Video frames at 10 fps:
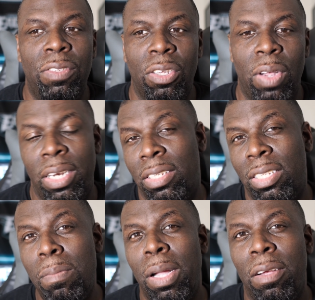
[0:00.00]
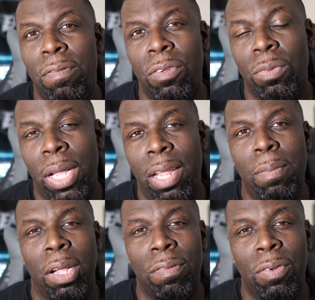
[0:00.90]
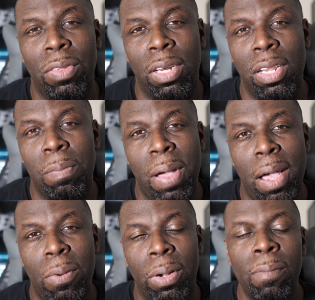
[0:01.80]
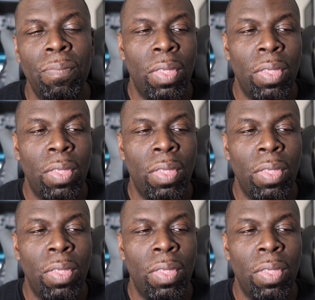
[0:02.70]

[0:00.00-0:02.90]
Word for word: So I, some microphones, when I had a microphone that needed power,